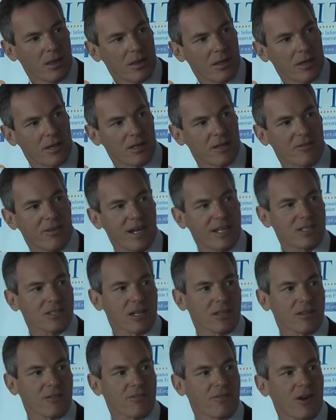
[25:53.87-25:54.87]
The device
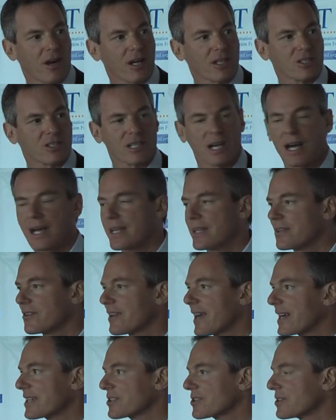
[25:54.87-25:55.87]
on the far side
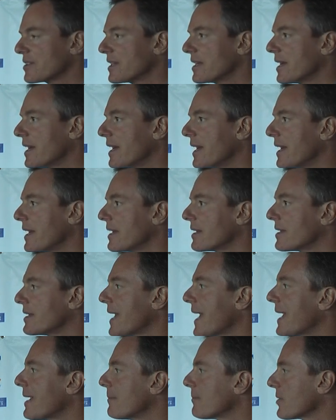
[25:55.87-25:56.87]
is actually a
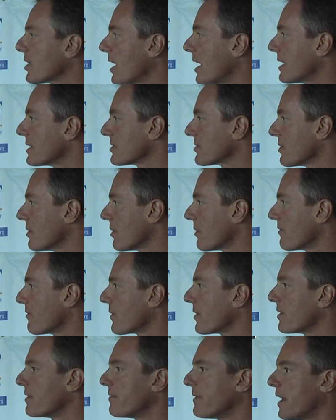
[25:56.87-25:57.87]
game console
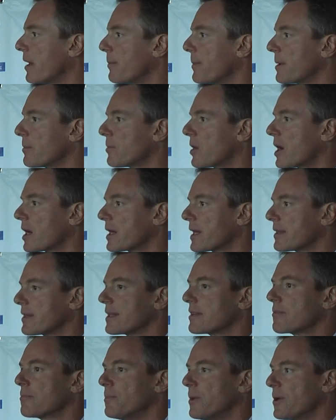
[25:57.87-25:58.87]
for the developing market
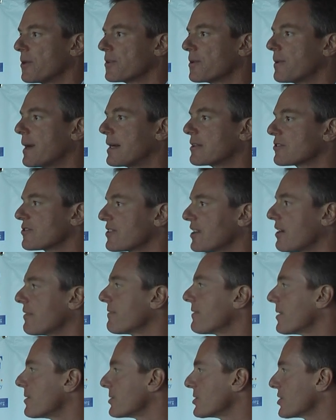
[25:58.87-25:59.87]
that's built around
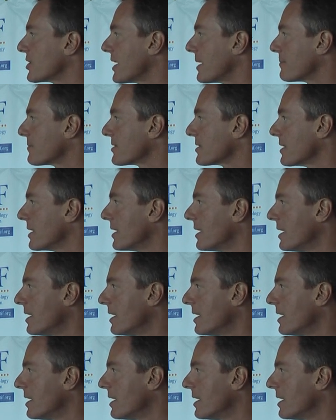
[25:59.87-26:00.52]
cell phone chips.